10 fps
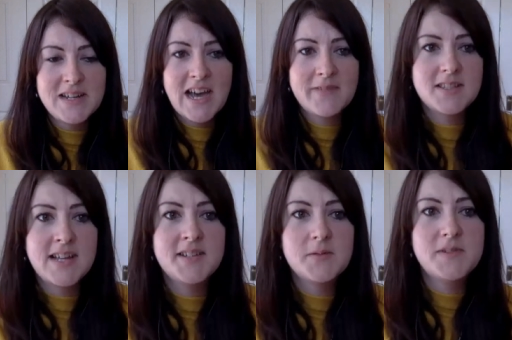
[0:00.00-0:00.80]
really have to
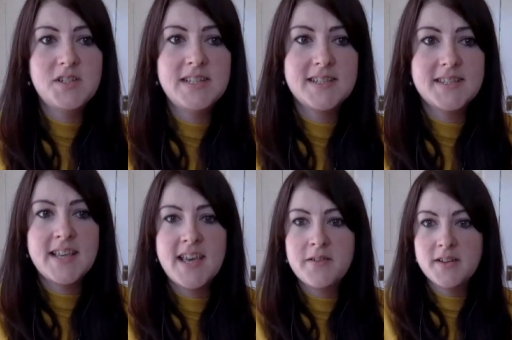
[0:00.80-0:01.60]
stand up for jesus
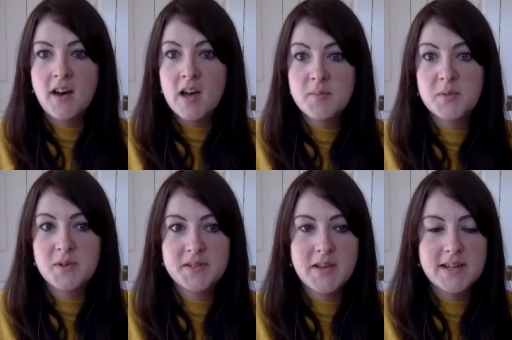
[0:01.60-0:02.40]
here and i'm the
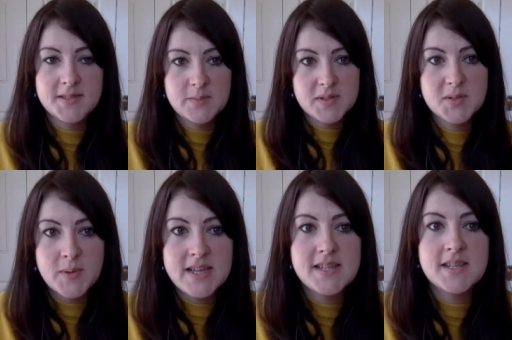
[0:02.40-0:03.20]
one who has to
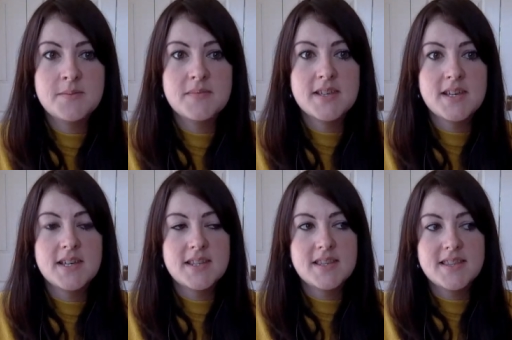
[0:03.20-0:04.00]
persuade them
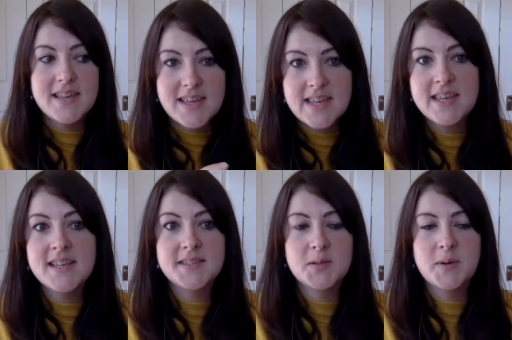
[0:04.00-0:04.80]
that that he
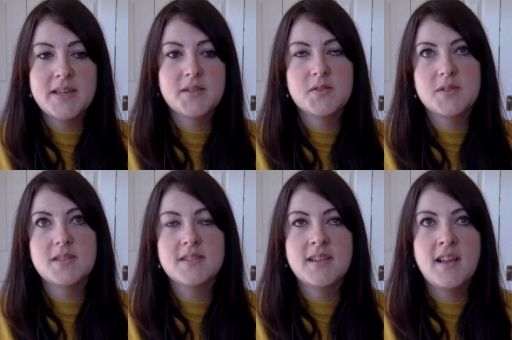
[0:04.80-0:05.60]
is the way the
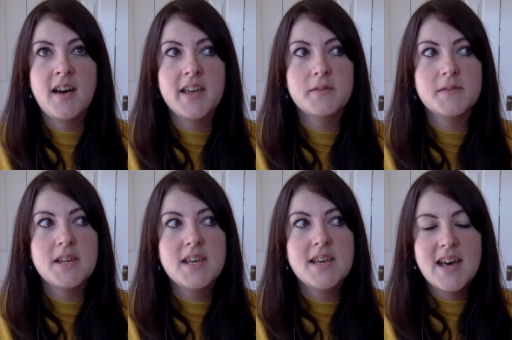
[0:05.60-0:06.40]
truth and the life
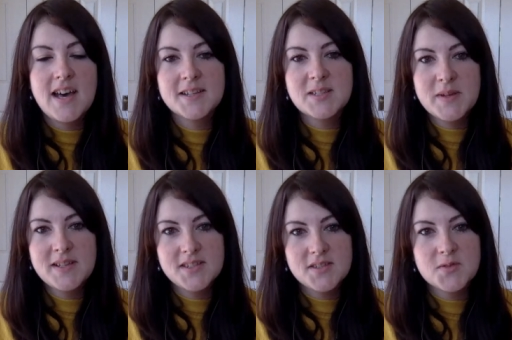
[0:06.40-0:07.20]
and i
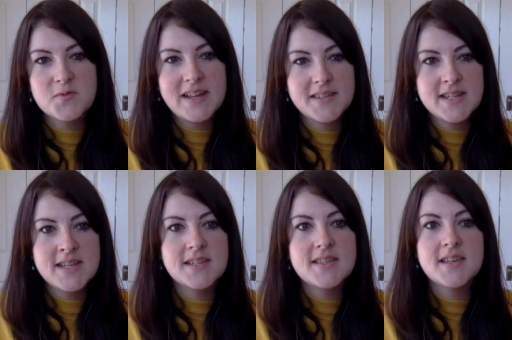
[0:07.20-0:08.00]
suppose it's just
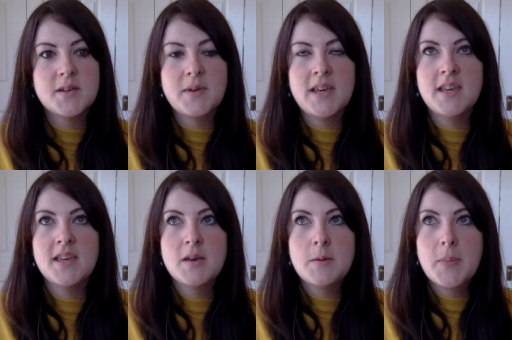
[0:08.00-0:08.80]
resting that we